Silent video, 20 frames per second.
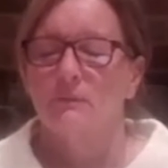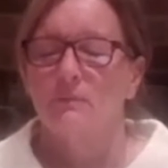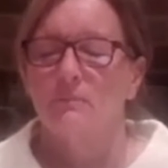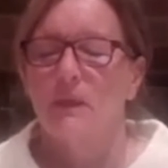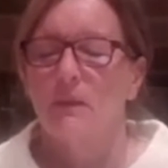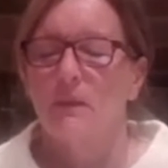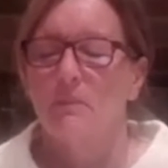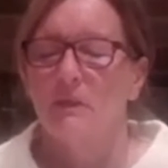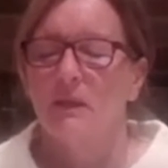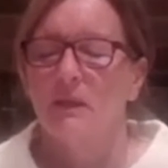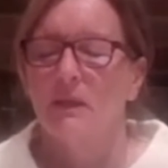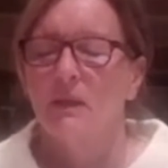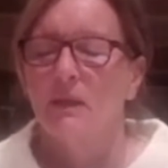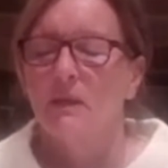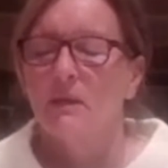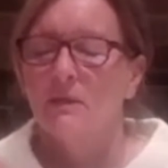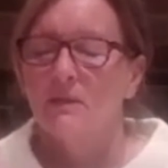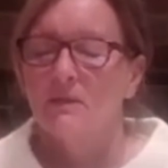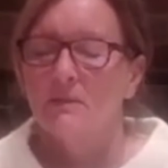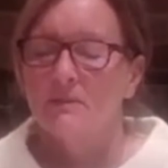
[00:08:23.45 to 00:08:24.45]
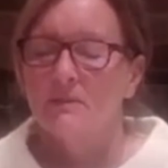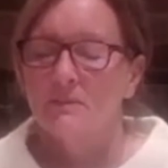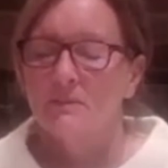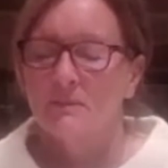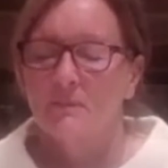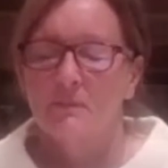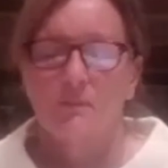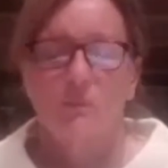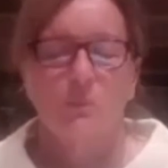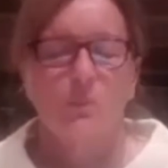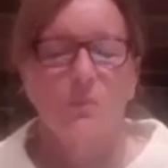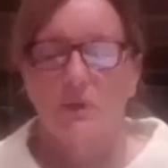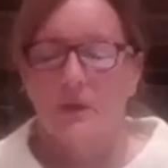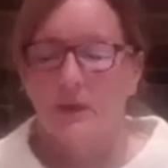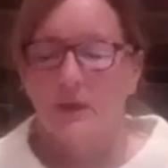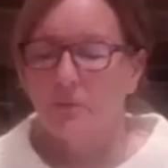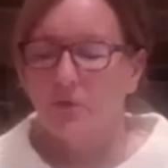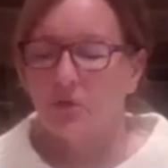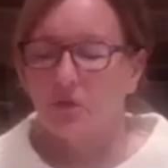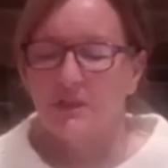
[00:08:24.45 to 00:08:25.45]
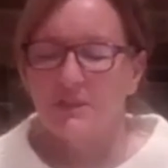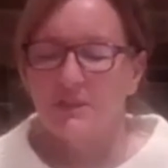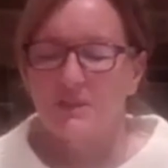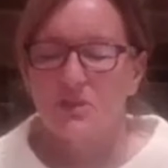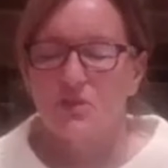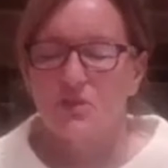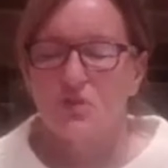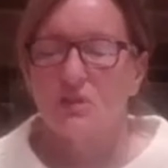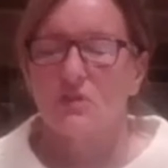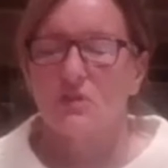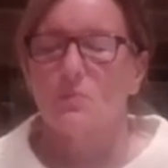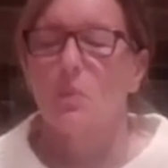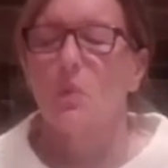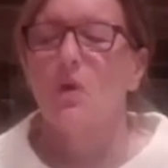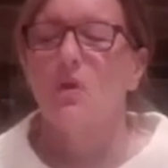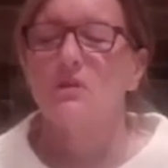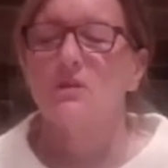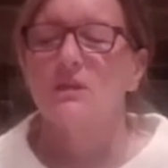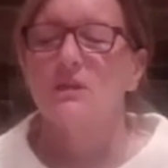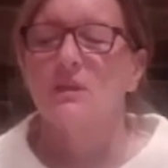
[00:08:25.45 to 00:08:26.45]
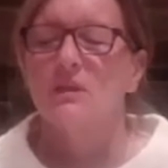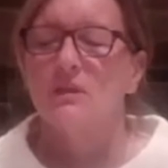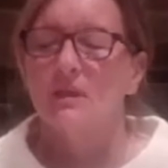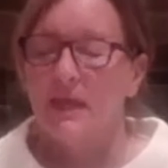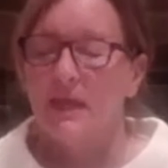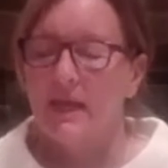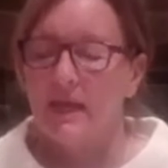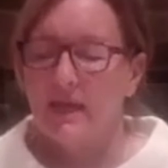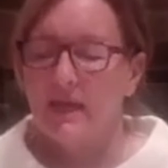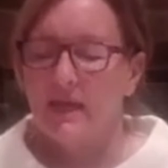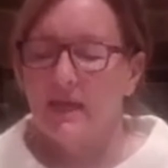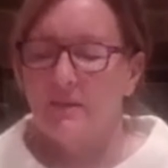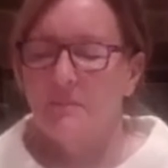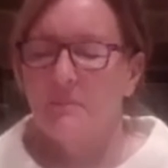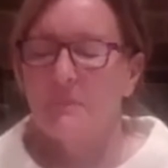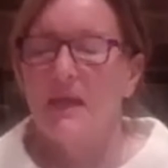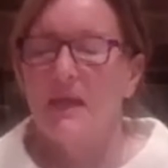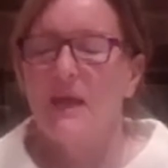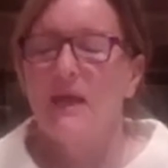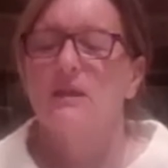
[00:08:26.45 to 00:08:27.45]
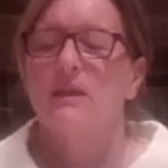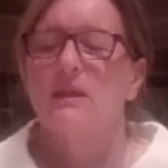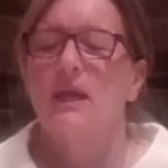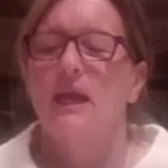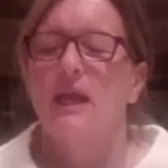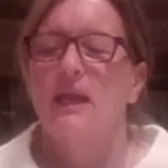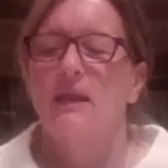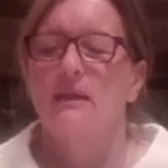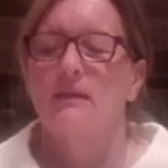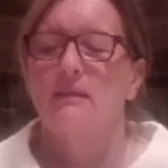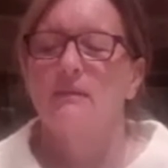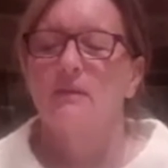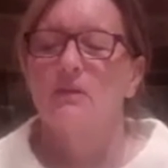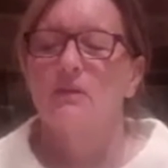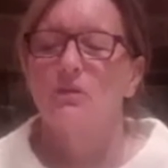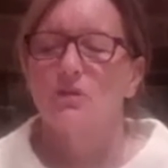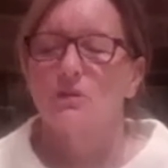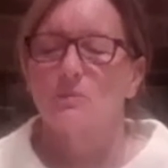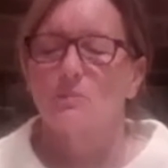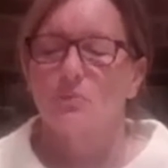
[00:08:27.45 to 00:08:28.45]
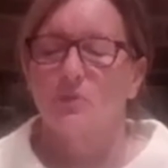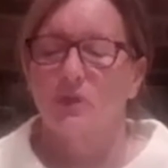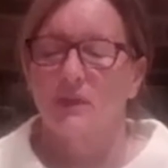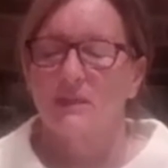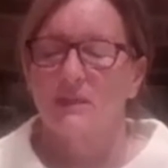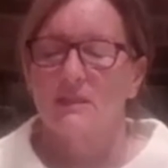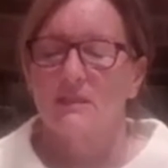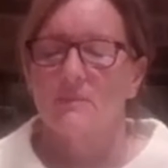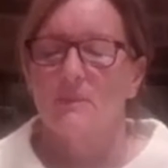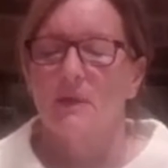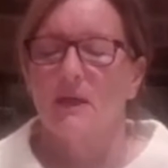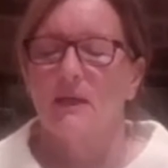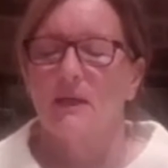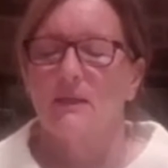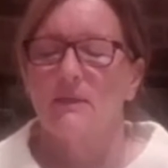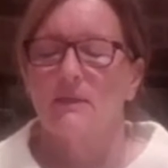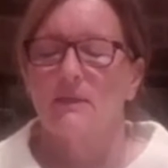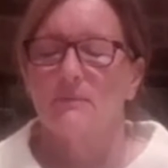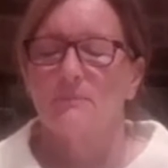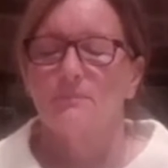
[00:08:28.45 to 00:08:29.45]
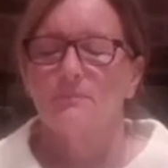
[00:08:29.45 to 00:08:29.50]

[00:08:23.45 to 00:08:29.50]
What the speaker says: Maybe, I'm not going to suggest what, anything, just bring it to mind.